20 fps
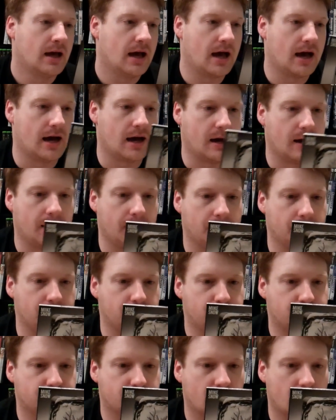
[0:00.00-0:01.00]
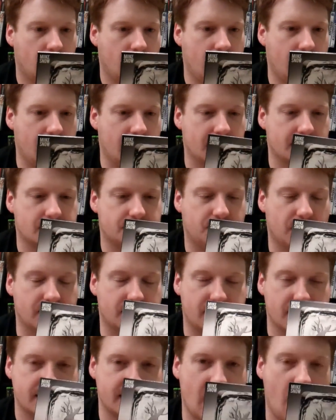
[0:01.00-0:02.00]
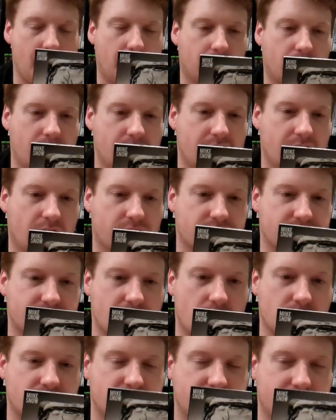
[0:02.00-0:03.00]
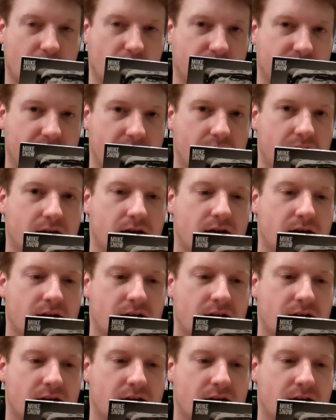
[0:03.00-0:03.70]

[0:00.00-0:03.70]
But this album right here, the song Sylvia